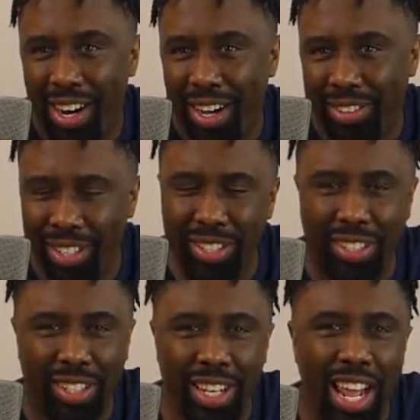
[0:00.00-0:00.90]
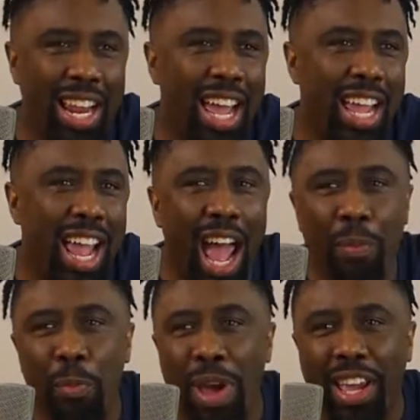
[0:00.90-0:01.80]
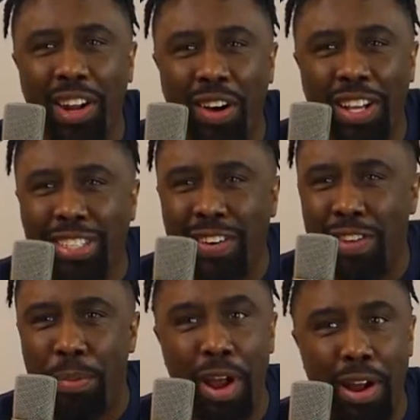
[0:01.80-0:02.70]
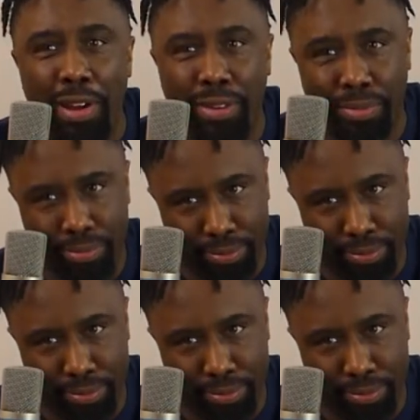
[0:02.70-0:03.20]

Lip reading: Seriously, it ain't like Apple making all this stuff in America.